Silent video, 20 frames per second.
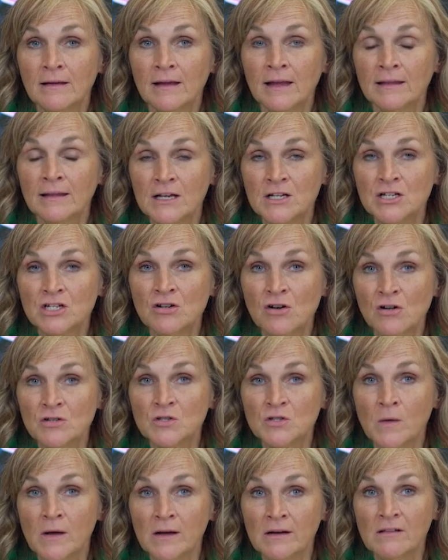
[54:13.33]
unless you don't
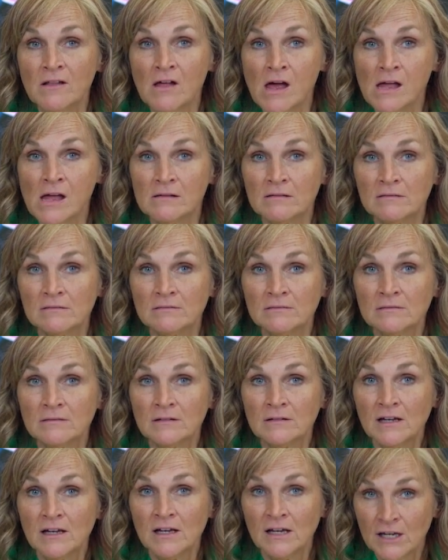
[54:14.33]
sweat a lot,
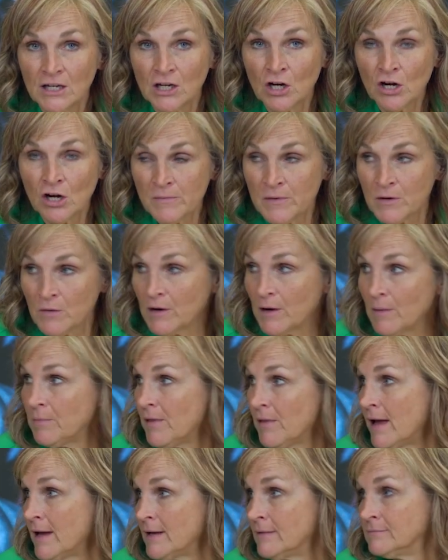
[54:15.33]
you're going to be
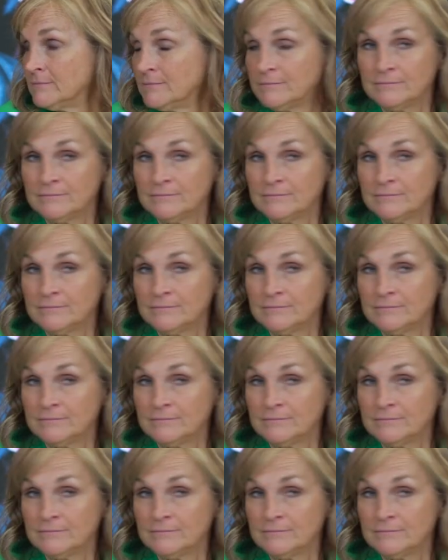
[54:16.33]
reapplying.